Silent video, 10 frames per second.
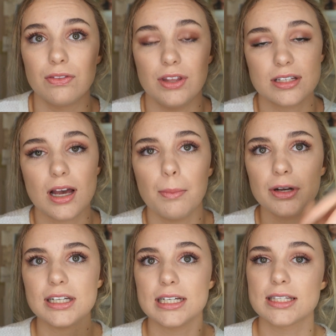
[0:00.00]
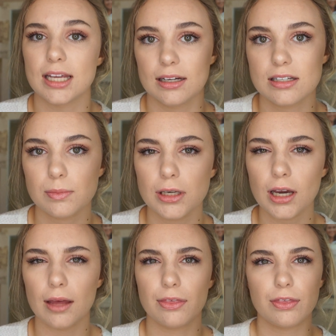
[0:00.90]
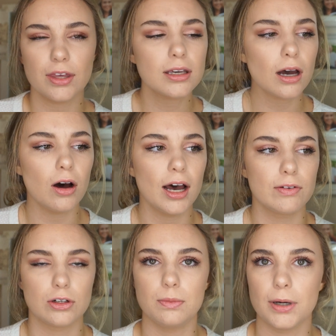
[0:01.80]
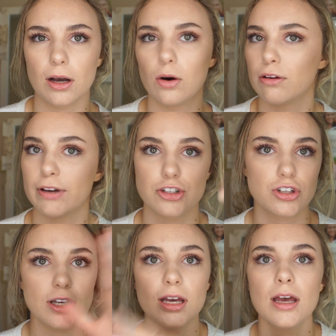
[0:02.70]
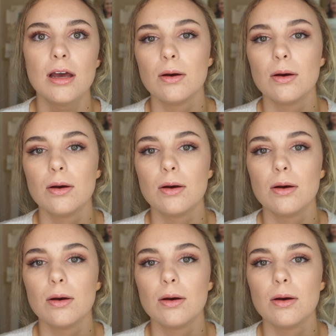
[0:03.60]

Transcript: This company did send it to me. I think I'll have a coupon code eventually,